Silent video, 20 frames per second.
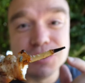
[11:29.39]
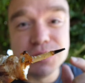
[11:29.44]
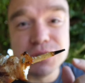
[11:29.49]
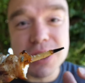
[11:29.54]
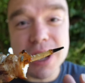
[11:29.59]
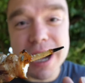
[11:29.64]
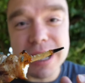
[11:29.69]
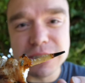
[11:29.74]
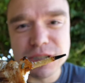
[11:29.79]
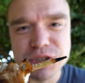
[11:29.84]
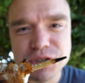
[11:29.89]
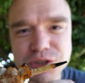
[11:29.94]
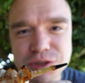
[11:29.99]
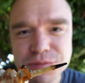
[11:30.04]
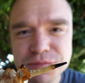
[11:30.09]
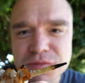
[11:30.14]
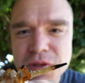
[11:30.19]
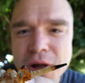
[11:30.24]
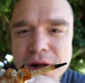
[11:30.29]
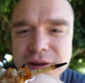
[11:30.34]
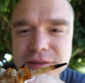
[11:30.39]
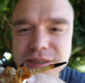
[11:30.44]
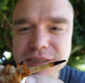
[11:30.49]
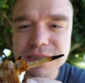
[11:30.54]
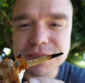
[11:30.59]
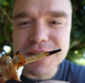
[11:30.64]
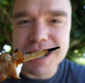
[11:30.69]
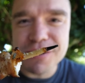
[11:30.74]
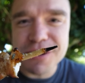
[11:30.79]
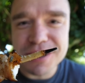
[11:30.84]
Nice.
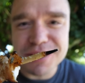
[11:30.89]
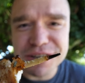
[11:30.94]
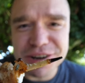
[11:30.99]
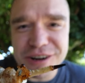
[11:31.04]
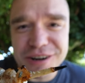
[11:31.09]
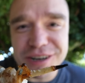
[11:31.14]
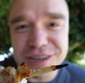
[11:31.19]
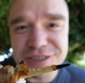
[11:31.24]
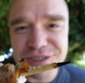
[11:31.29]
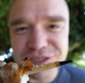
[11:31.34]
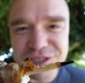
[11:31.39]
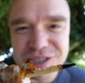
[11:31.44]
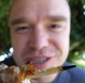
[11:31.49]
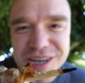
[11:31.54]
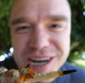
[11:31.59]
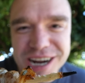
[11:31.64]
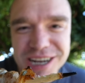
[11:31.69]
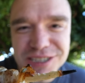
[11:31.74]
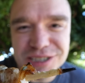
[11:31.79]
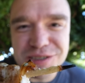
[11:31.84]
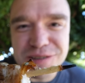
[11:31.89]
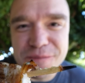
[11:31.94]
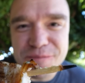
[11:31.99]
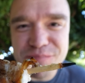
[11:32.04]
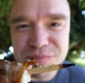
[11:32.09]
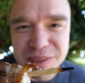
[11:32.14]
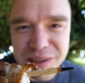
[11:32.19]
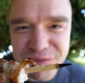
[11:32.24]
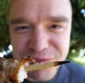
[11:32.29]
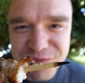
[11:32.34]
And that right there is a nice
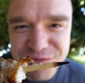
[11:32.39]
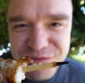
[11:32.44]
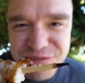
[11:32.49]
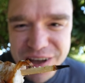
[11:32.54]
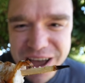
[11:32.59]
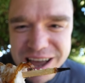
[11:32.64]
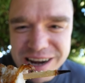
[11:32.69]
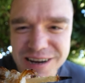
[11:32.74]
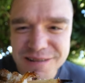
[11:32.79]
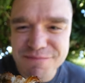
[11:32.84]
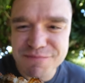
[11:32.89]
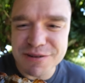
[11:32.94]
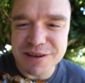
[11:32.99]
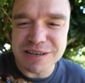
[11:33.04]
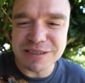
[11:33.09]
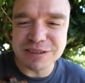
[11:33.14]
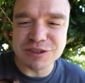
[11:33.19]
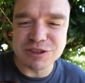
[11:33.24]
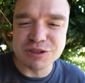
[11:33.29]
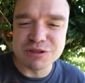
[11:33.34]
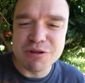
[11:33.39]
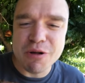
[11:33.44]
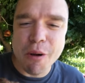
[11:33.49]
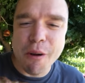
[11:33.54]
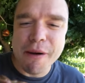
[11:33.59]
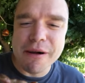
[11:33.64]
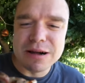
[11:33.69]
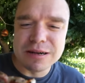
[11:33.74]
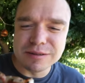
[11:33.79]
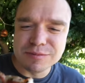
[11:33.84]
fatty piece.
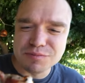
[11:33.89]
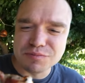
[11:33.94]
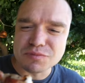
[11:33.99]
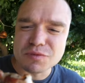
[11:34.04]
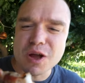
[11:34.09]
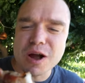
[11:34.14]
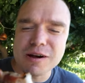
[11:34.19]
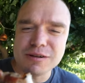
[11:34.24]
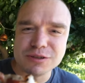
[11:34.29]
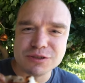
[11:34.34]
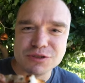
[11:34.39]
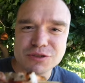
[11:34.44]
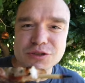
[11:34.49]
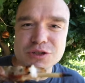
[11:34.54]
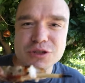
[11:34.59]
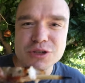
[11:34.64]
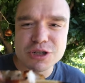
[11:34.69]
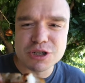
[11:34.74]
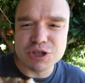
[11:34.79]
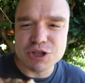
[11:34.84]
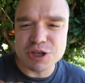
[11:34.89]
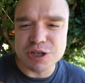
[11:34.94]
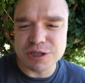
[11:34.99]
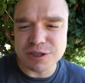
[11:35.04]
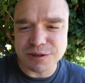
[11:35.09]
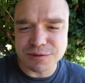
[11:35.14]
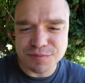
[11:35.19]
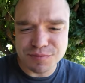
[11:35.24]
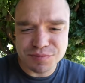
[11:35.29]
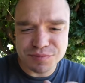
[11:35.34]
That is
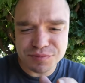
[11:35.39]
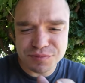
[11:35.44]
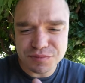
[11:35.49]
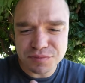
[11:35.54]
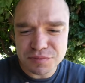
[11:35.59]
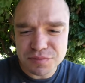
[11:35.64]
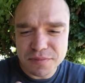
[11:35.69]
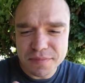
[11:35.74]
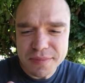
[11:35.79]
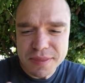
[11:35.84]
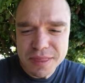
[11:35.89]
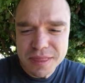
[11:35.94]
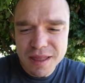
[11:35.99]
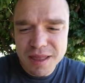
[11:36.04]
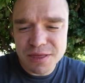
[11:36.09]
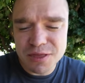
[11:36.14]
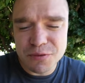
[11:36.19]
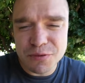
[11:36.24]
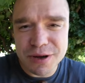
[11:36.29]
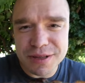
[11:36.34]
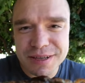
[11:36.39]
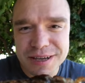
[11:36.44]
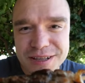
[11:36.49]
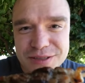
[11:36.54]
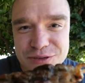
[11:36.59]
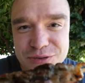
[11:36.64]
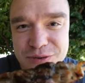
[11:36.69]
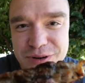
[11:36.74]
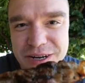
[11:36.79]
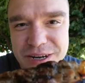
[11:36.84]
delicious. And the way they
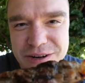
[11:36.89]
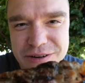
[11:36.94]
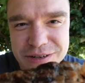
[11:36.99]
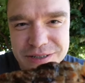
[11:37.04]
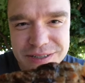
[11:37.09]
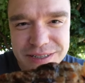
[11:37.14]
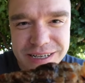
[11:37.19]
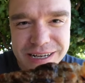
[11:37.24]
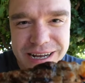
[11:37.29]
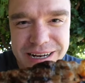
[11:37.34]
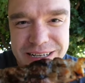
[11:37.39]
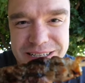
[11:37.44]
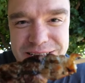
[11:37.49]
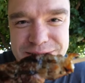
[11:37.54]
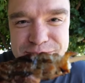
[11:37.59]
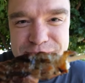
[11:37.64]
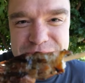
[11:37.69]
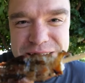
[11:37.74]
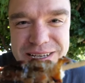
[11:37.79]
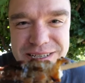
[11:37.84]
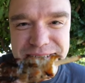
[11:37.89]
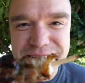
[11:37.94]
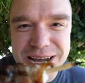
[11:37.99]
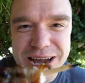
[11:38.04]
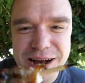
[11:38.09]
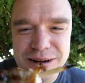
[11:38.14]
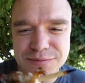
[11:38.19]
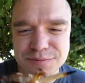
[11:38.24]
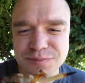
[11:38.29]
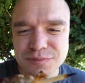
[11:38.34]
do it here is they kind of spaced
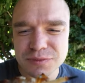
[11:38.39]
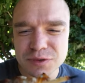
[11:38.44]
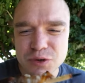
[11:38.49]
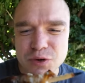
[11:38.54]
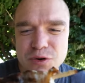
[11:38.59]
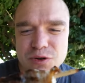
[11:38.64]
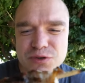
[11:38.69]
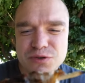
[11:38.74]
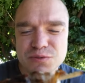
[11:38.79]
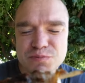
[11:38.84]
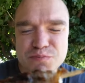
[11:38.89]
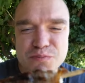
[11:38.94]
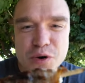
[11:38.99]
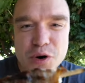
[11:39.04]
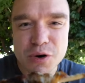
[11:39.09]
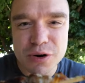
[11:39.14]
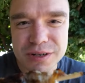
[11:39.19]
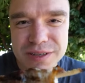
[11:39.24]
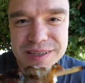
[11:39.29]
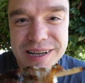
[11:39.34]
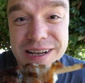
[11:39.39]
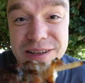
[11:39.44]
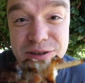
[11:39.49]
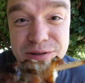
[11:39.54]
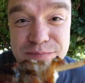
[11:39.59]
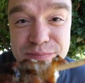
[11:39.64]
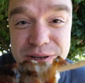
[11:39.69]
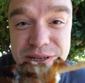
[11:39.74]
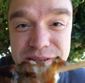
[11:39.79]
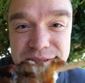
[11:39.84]
out. There's more
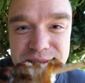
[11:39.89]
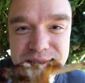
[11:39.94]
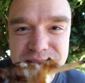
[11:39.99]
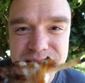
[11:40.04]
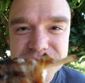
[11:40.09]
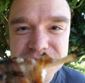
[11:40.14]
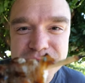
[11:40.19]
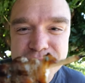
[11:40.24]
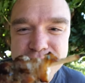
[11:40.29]
tender pieces